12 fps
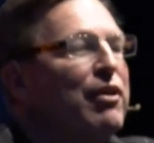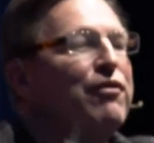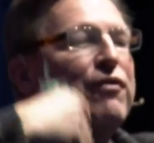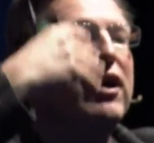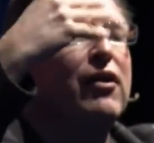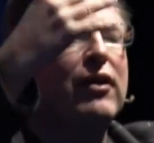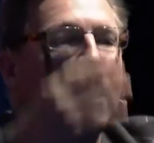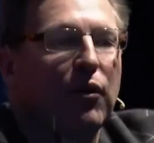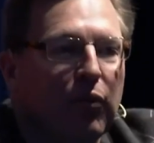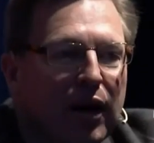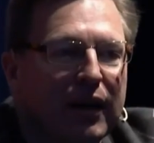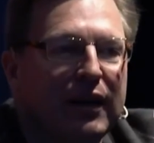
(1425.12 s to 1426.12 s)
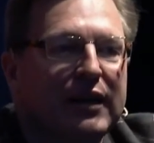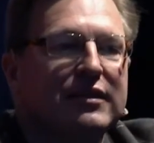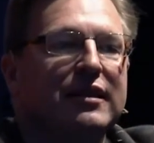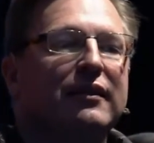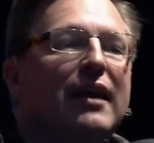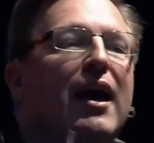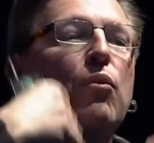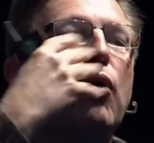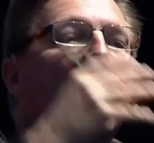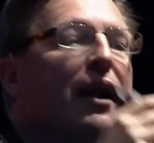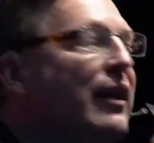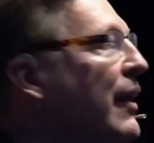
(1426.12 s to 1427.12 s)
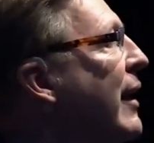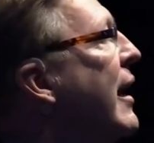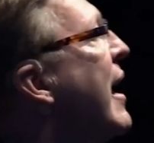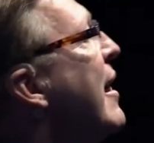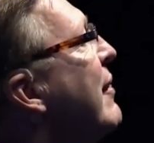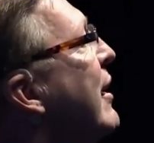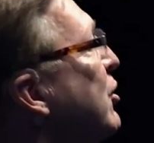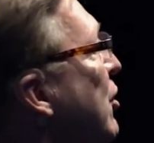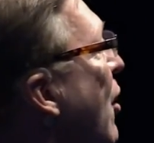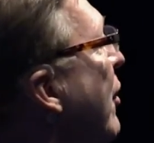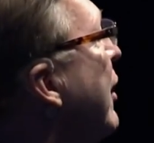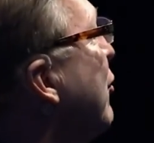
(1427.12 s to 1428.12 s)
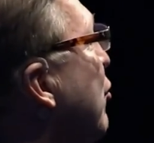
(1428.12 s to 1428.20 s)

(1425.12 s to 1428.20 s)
figuring out what it is that they want. And then they started